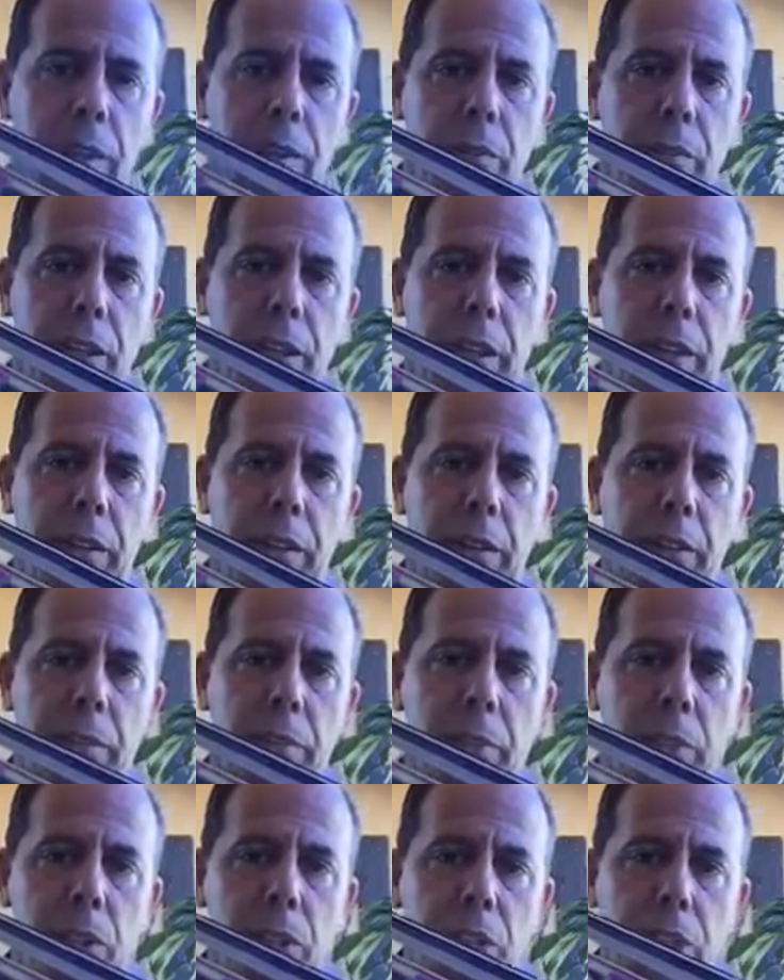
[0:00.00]
regular
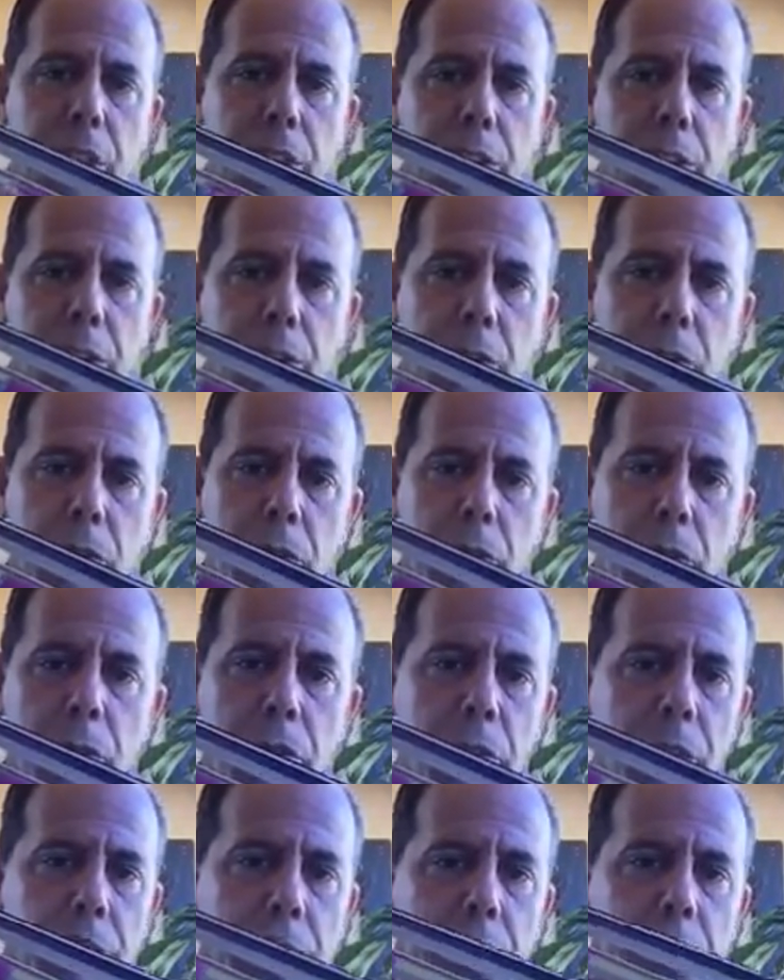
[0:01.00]
machine
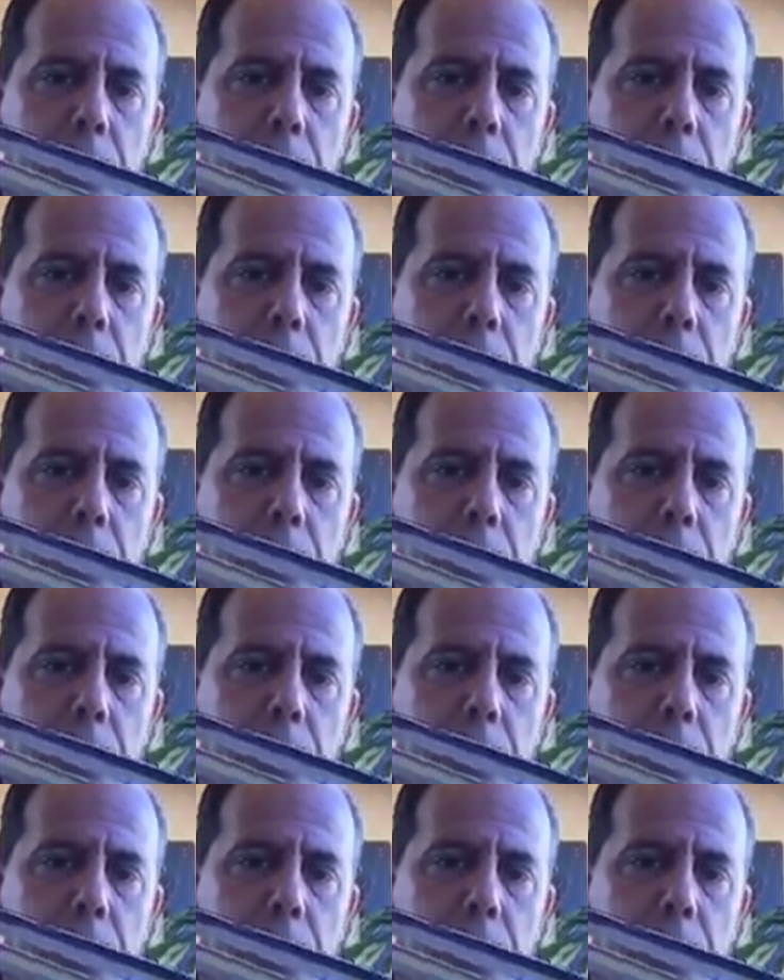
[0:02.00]
screws